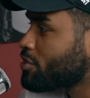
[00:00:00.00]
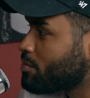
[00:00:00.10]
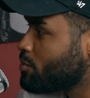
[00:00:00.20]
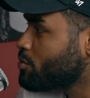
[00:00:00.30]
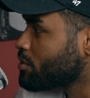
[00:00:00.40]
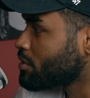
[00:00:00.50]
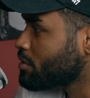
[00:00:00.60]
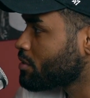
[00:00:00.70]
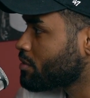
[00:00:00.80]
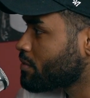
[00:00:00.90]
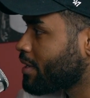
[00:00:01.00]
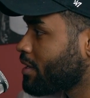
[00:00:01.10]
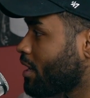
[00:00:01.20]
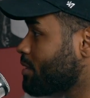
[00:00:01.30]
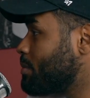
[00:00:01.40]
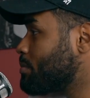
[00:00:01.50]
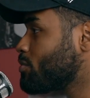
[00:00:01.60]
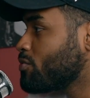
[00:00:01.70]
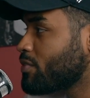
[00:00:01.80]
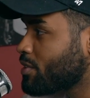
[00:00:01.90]
Yours is music, right? Other
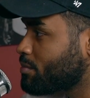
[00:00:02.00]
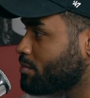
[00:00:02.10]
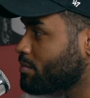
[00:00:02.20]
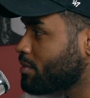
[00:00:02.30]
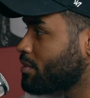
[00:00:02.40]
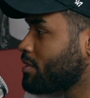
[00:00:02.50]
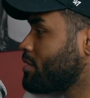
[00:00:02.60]
people do film.